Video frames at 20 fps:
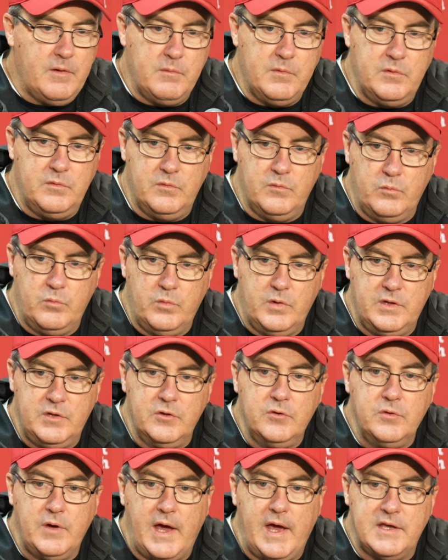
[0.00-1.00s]
I mean, we
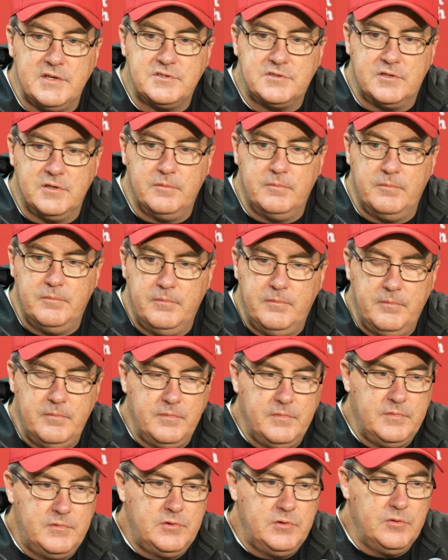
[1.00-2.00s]
do ask them
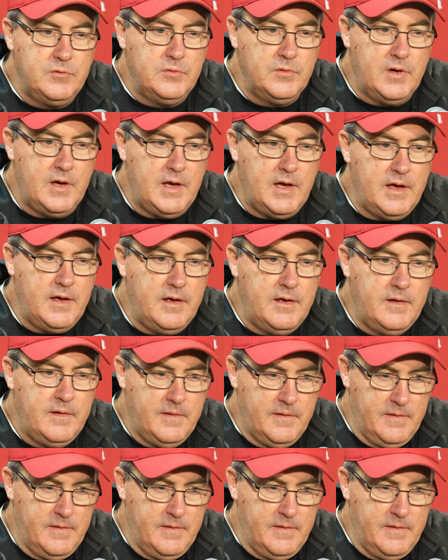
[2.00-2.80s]
to